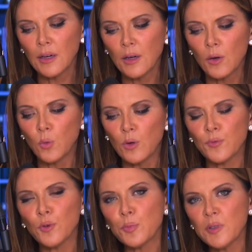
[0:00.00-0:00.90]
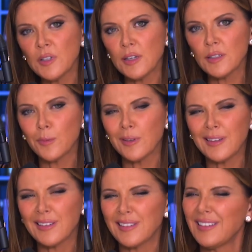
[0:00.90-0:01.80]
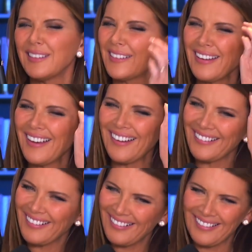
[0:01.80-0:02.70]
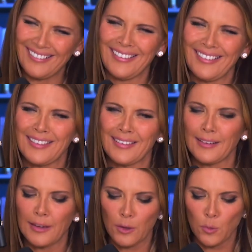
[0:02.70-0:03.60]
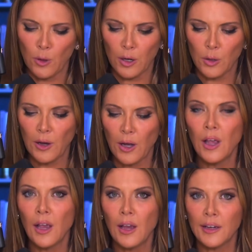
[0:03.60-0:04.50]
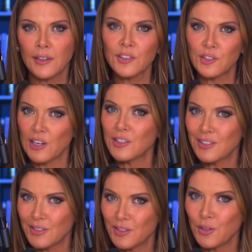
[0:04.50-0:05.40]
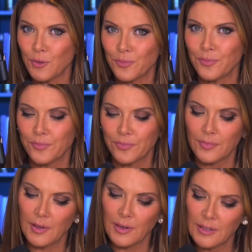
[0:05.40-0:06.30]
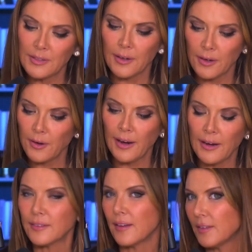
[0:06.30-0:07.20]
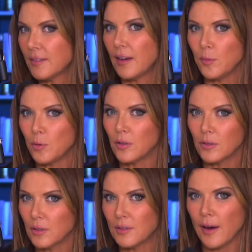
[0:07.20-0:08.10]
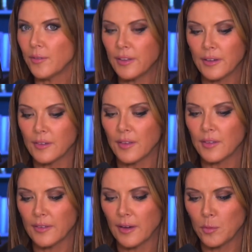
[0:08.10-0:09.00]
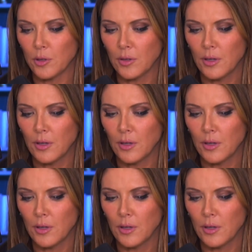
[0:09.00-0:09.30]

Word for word: was first presented with this, and he's like, no, this isn't going to work. Well, he just changed his tune, and he's like, okay, it's on the table. Everything's on the table.